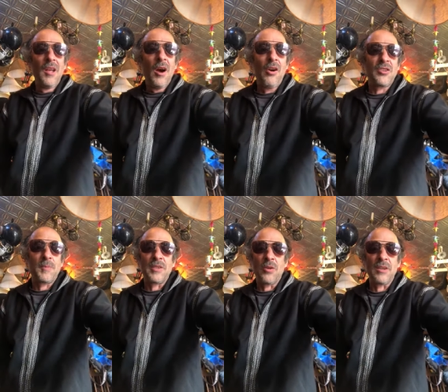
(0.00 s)
Horse
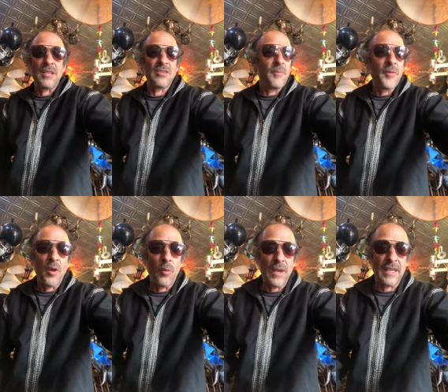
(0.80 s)
Badorties'
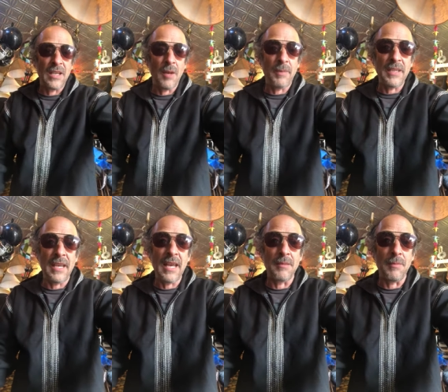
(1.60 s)
waking up
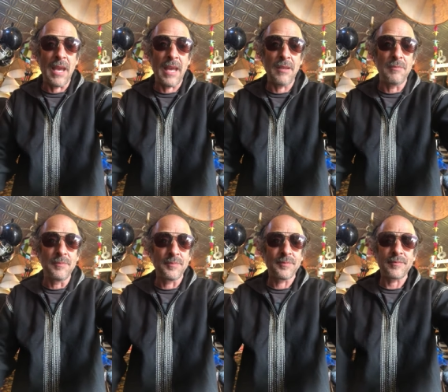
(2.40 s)
again, man.
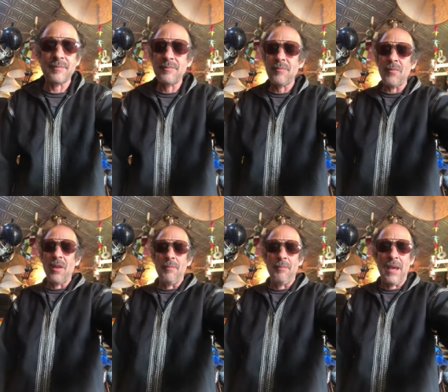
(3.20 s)

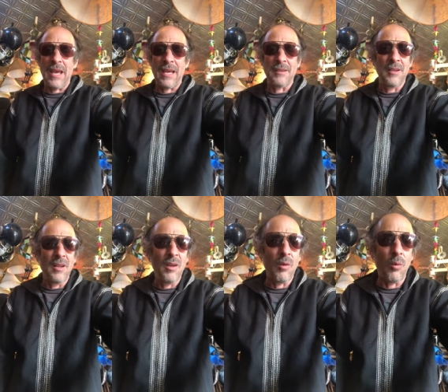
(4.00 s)
Man,
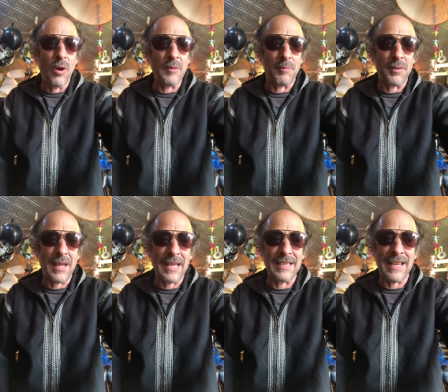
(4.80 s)
what
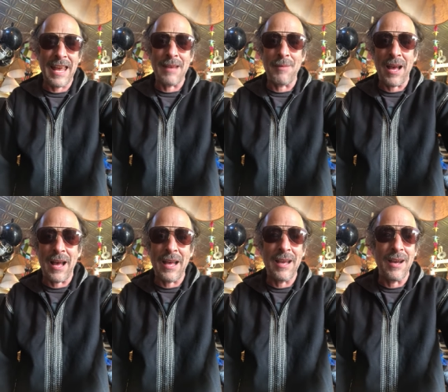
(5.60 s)
planet am
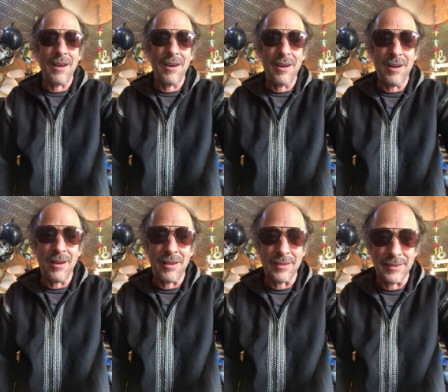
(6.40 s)
I
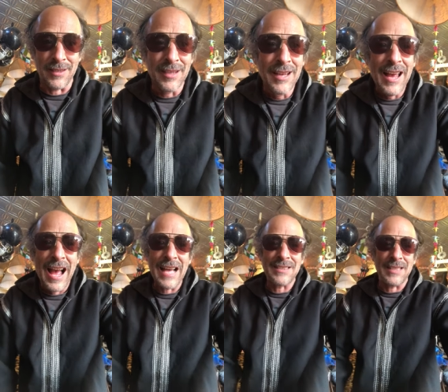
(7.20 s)
on?
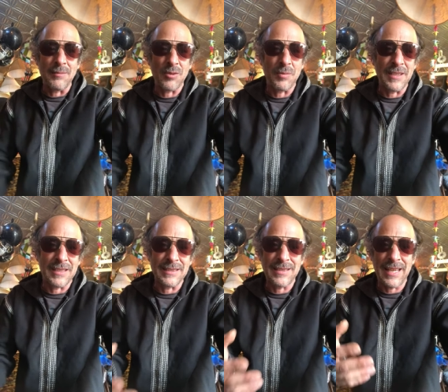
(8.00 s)
I seem to be
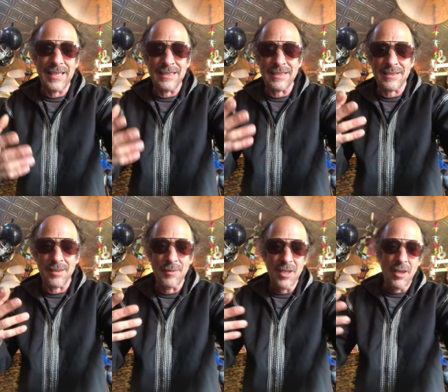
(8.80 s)
contained in
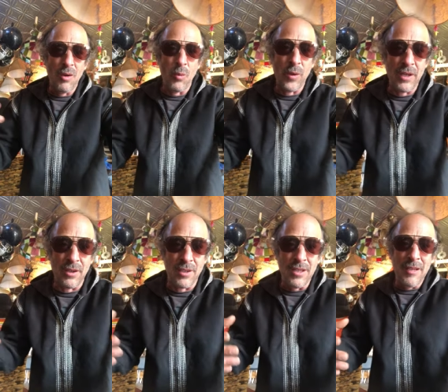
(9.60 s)
some
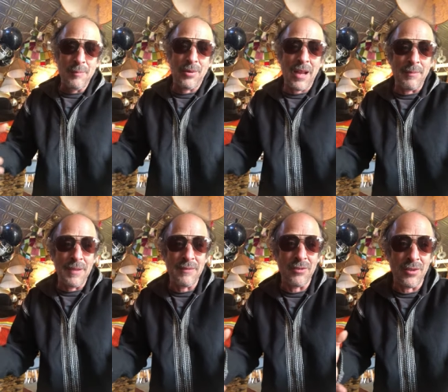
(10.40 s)
weird,
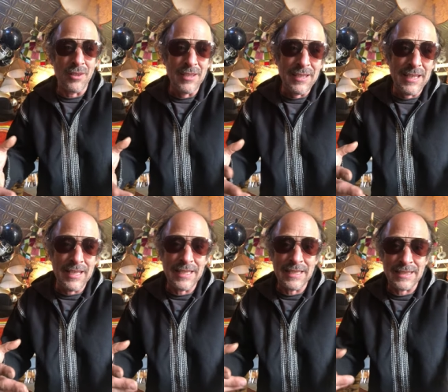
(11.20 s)
primeval,
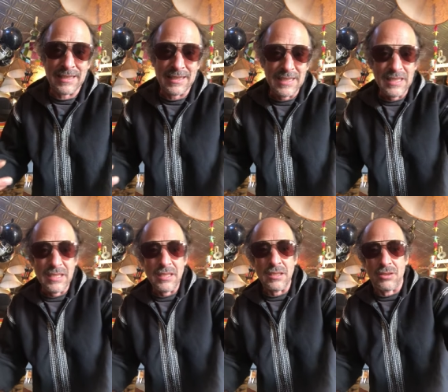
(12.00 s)
hideous
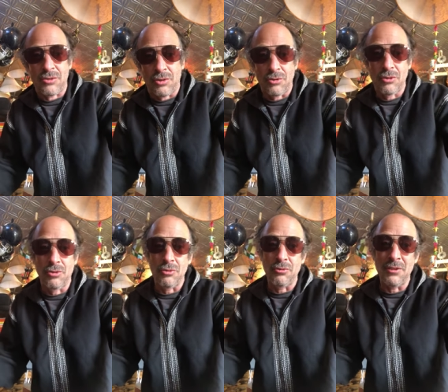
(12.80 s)

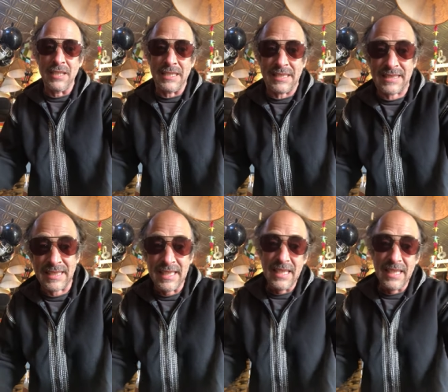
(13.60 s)
grease.